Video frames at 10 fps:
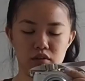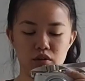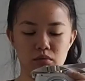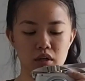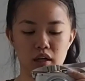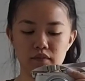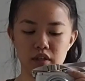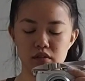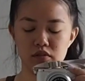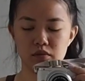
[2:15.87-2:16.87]
her workout
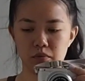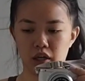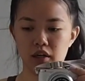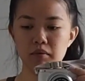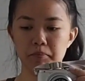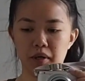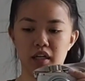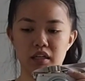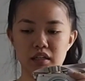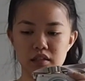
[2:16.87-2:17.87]
videos as well,
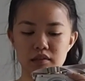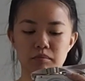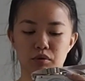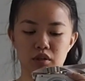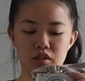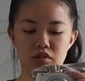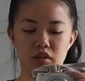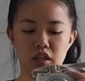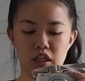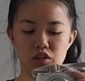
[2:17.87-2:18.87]
but it is important to
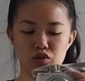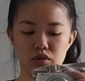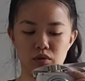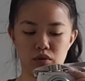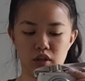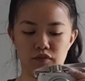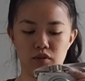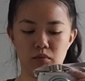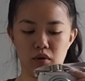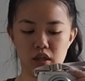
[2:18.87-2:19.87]
engage your core if
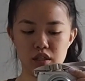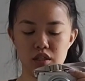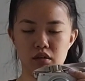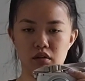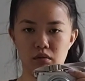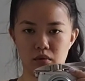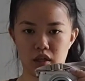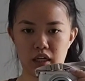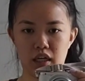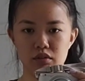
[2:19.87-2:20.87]
you want the
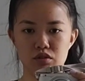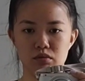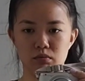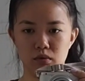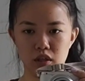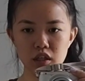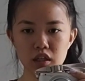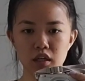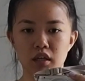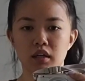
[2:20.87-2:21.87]
workout to
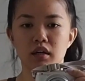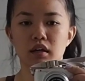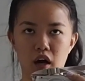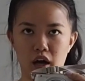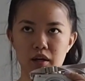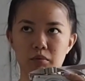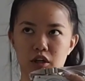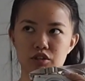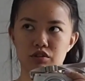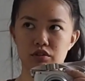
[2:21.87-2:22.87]
work. I
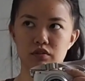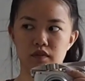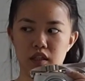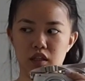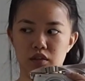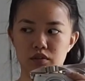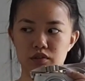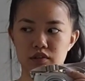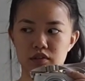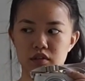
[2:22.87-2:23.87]
watched those
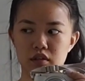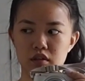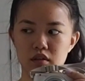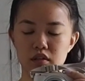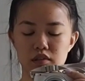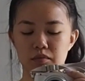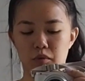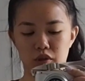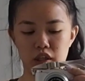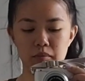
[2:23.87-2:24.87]
videos this
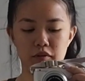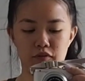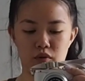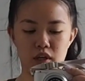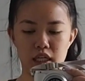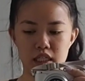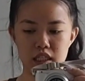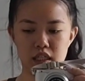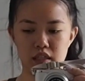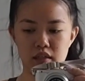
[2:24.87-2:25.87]
morning before I
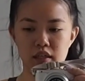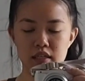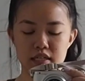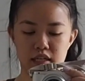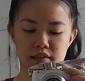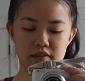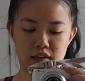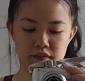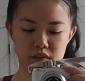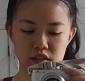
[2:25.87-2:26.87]
did day
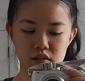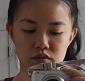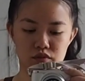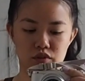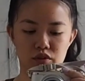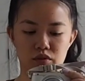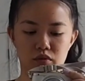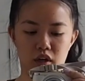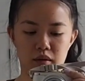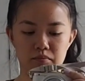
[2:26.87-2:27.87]
7,
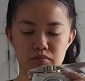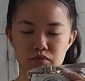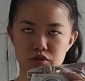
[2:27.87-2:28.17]
so I'm